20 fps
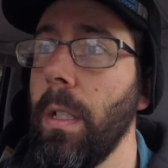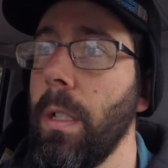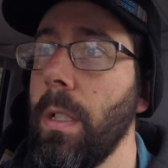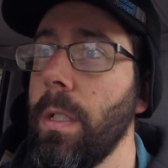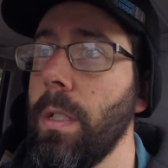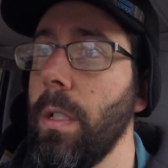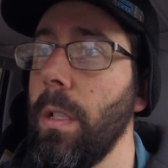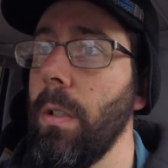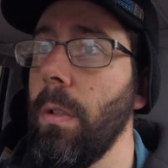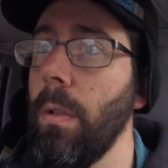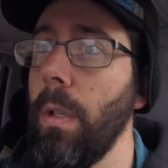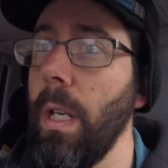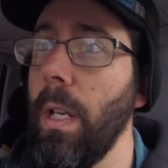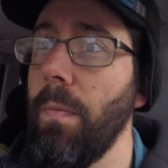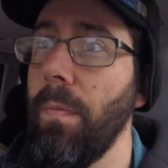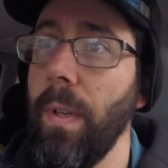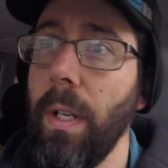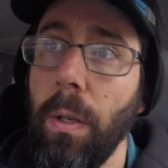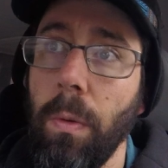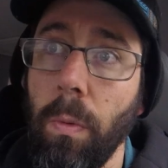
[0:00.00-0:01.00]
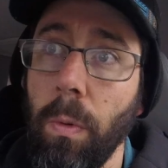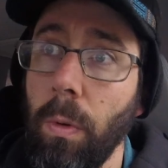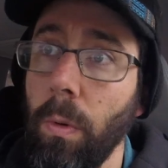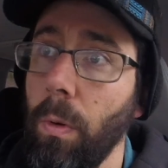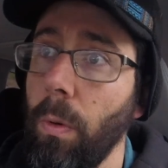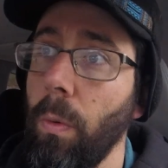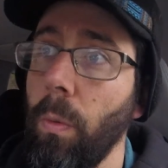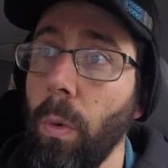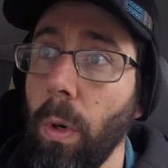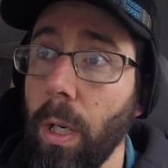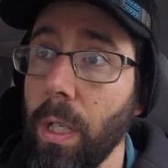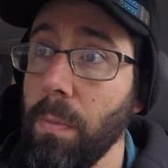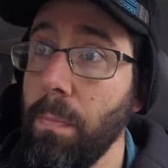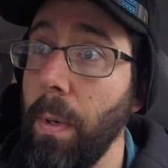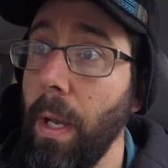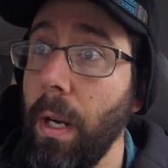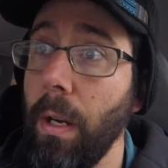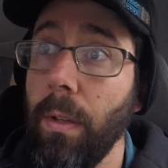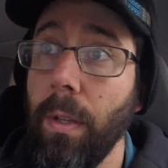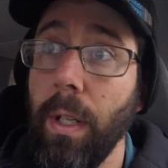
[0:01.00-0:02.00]
So if it works
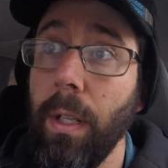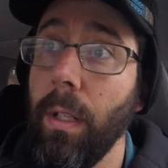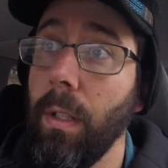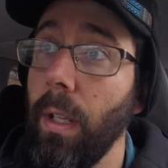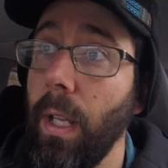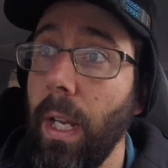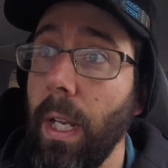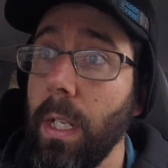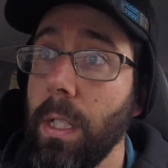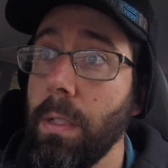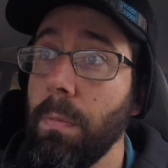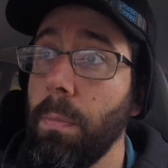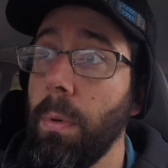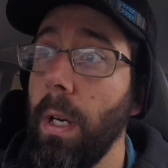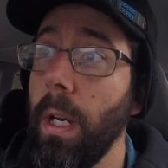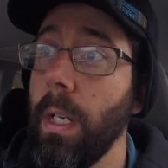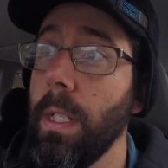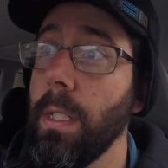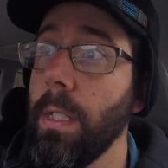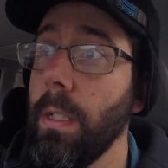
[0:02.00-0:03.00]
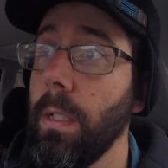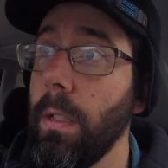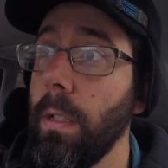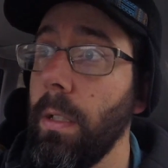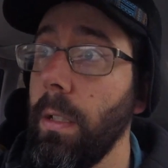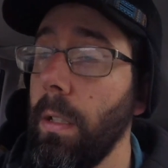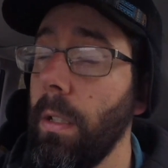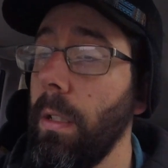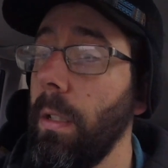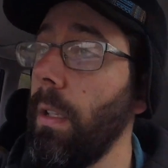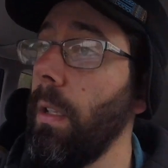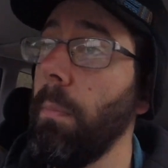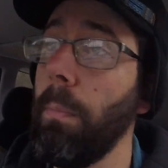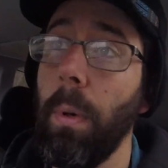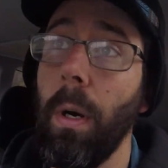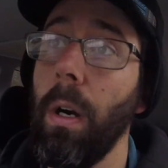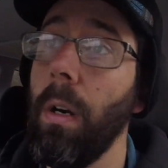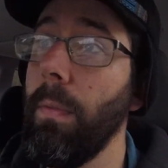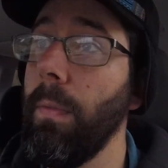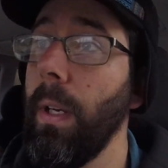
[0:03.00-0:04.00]
better than the last press,
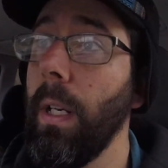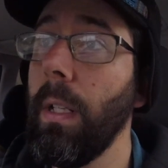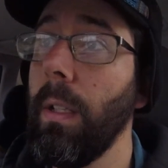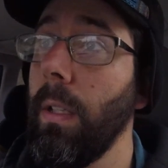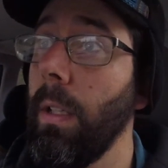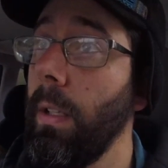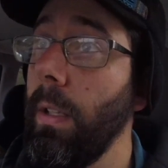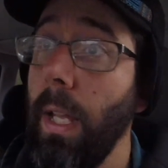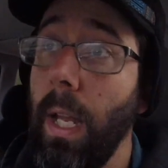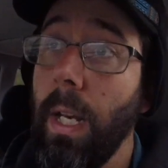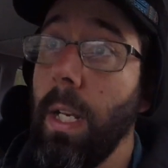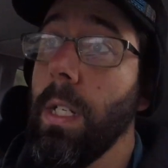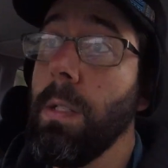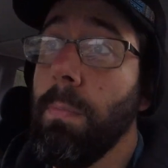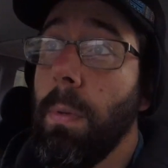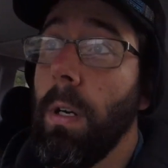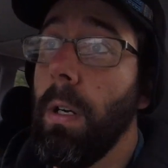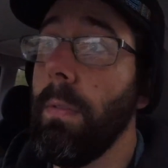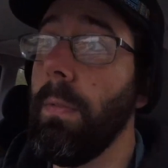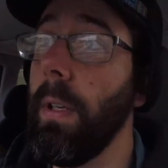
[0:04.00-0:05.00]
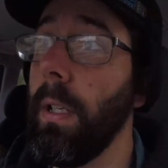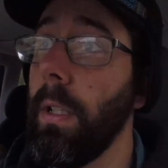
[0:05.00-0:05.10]
perfect, that is perfect.